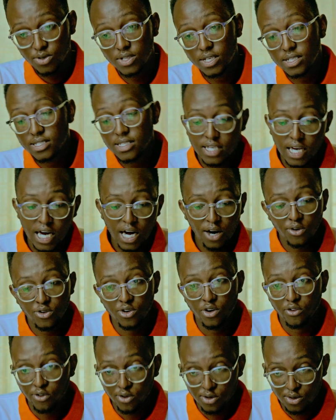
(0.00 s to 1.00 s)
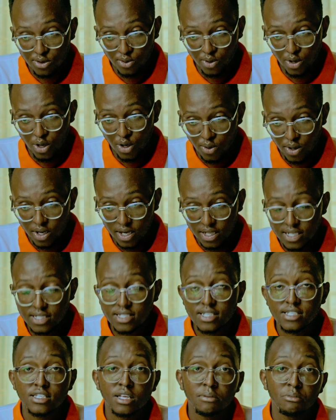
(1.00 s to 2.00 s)
So this is how your photo will look.
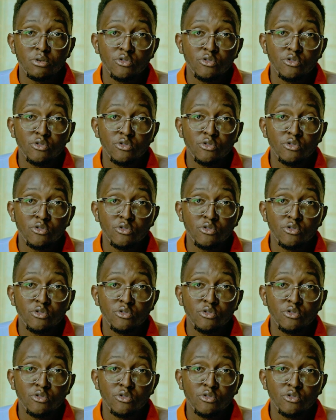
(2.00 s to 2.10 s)
This is the